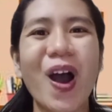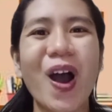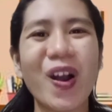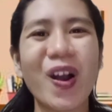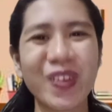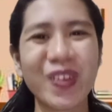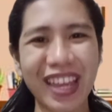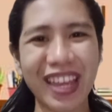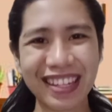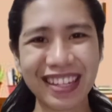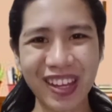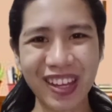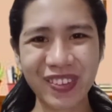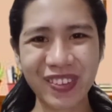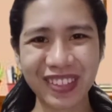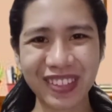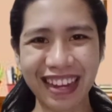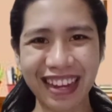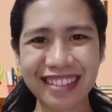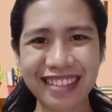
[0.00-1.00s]
Okay, now
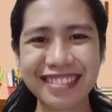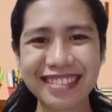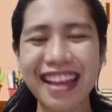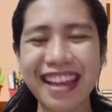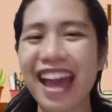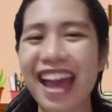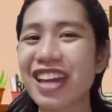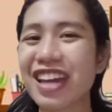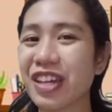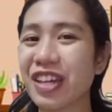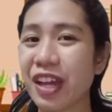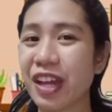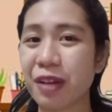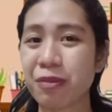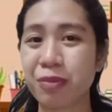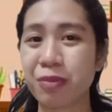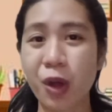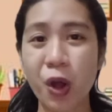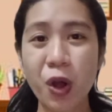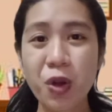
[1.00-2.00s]
class, I
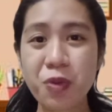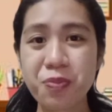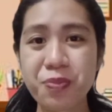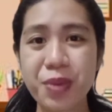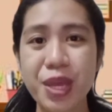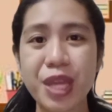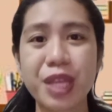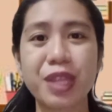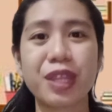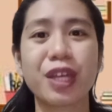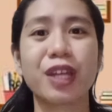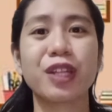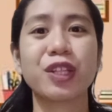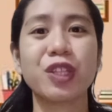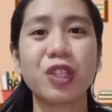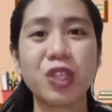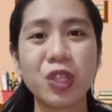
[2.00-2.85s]
am hoping that